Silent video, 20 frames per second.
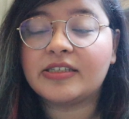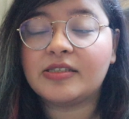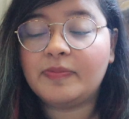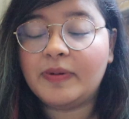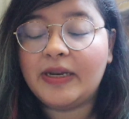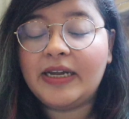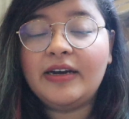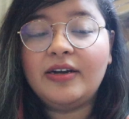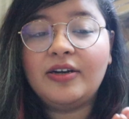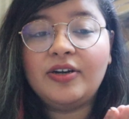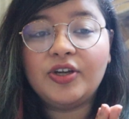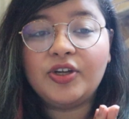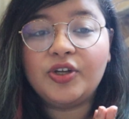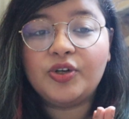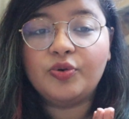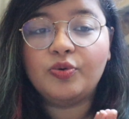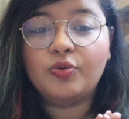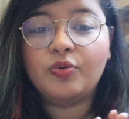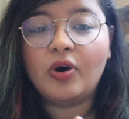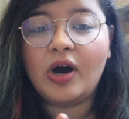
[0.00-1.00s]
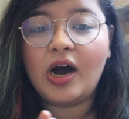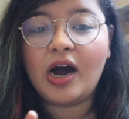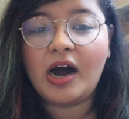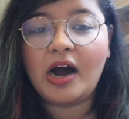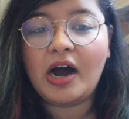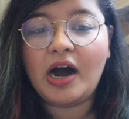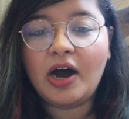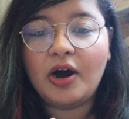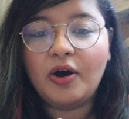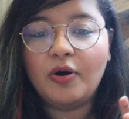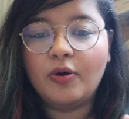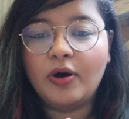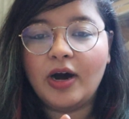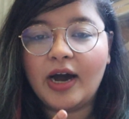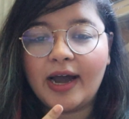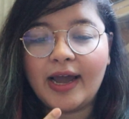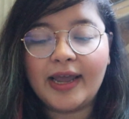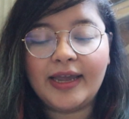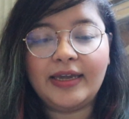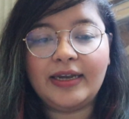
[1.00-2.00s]
explain to you how
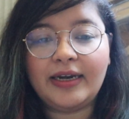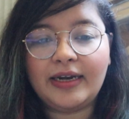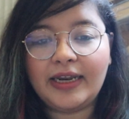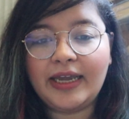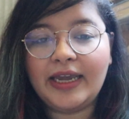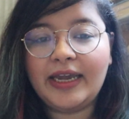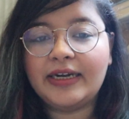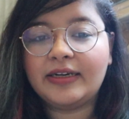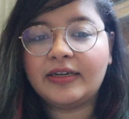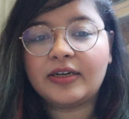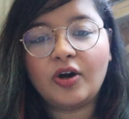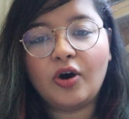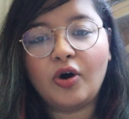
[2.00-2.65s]
I rate,